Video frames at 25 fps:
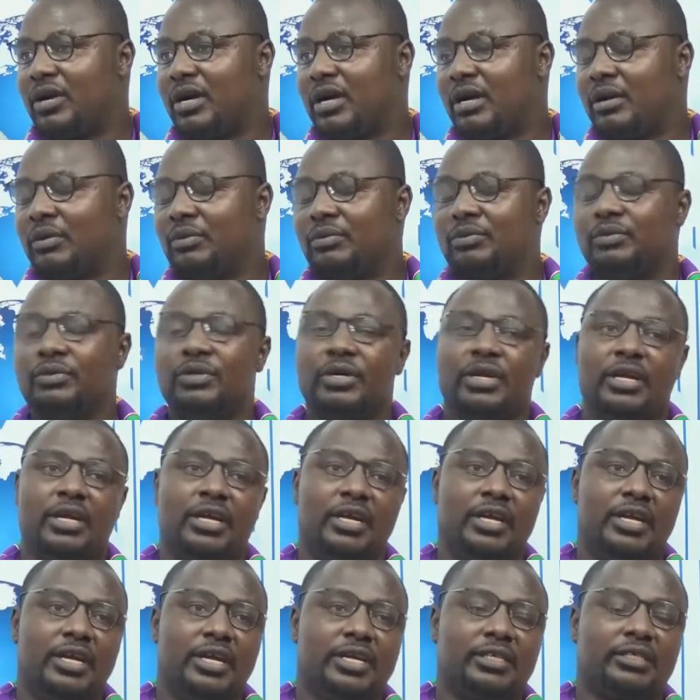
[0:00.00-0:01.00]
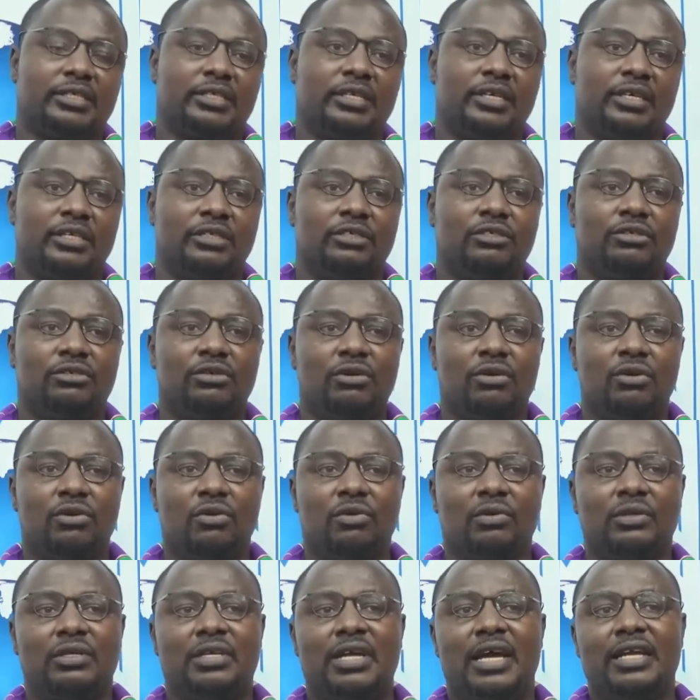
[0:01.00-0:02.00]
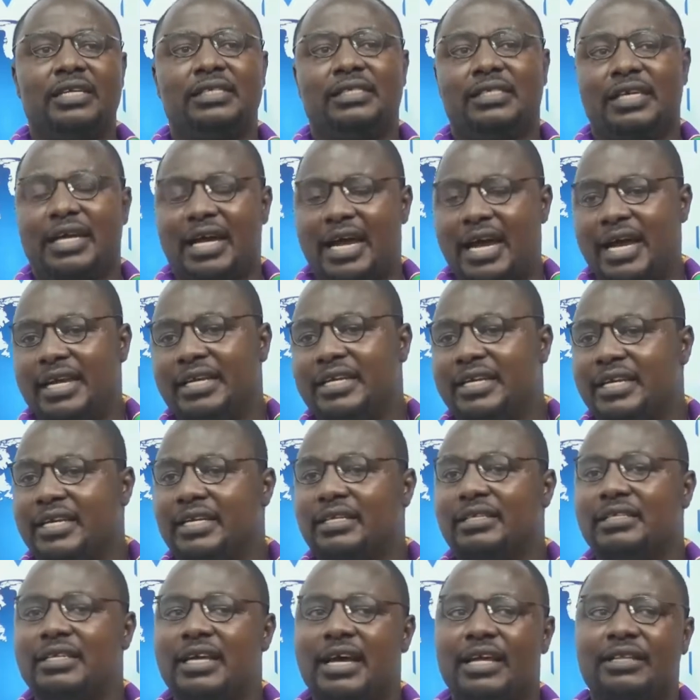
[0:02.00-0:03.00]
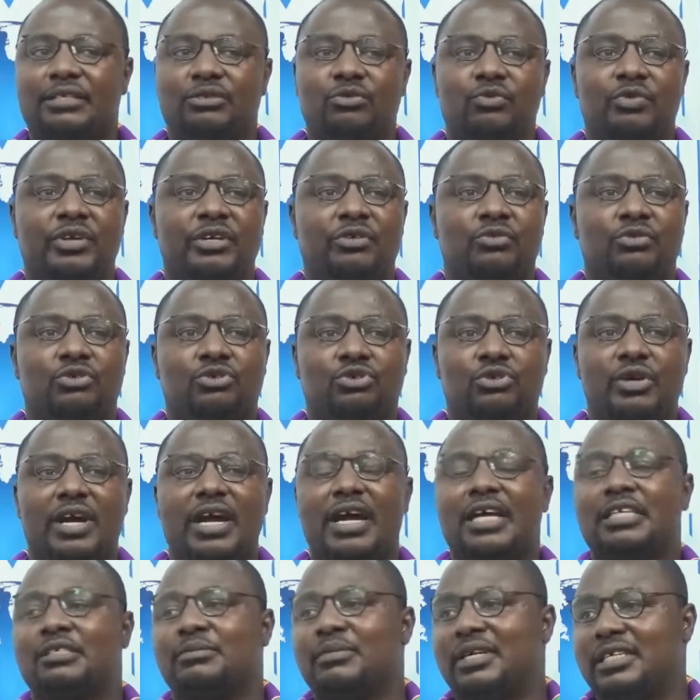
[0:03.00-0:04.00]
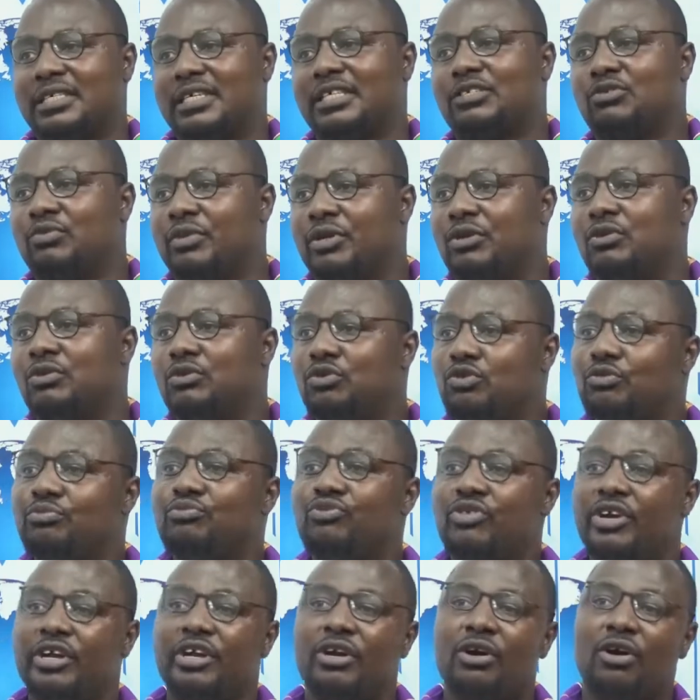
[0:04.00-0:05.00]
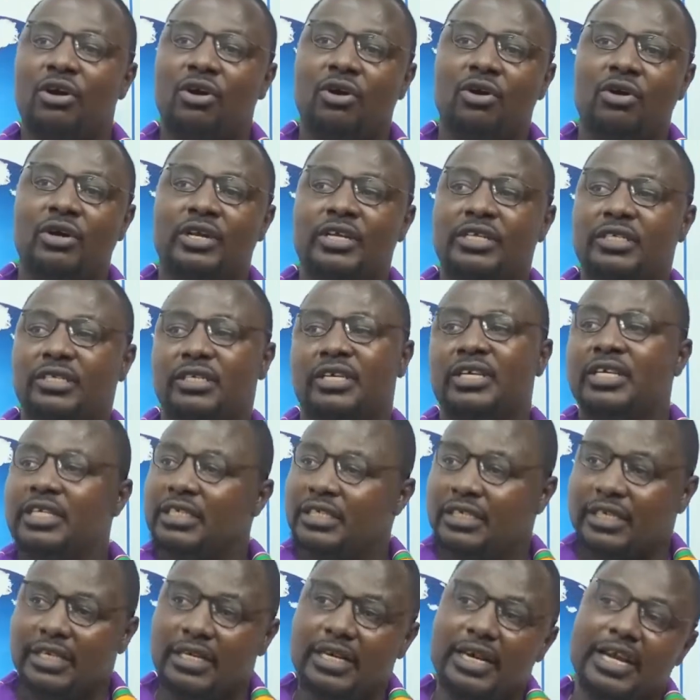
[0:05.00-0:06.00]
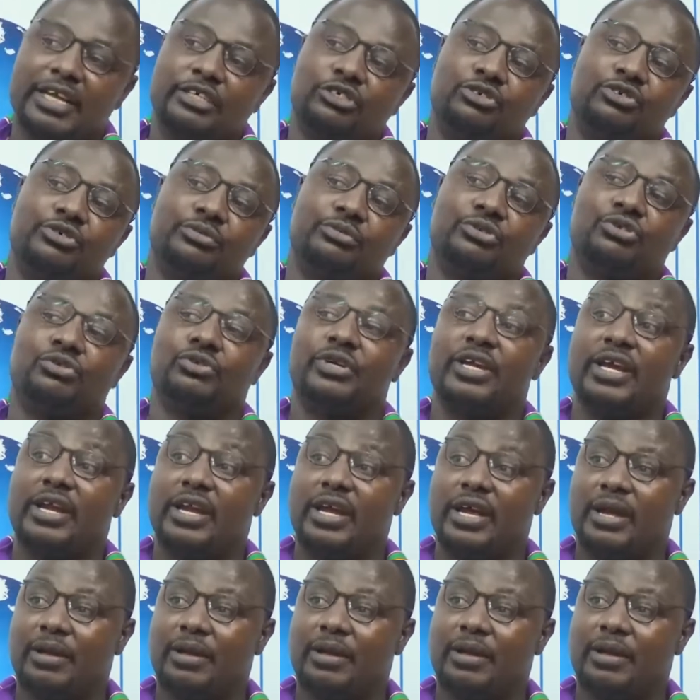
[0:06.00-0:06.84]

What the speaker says: now. Yes. So that is the idea, that we will try as much as we could to bring all these satellite groups together.